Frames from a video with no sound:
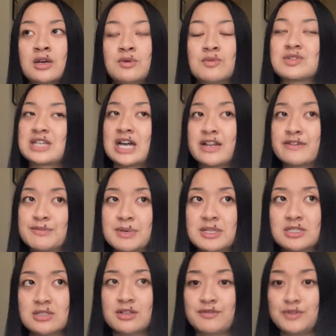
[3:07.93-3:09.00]
was kind of a big
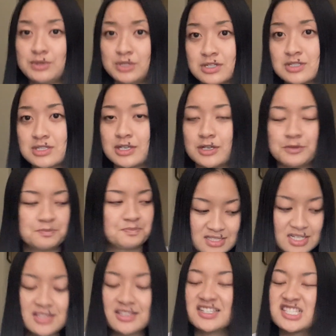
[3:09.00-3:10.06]
deal a few years ago.
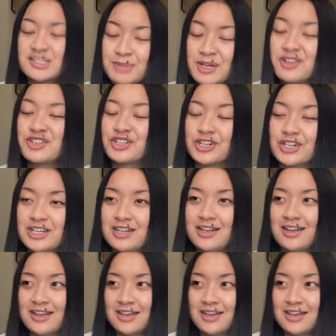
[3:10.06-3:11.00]
Did this smell good?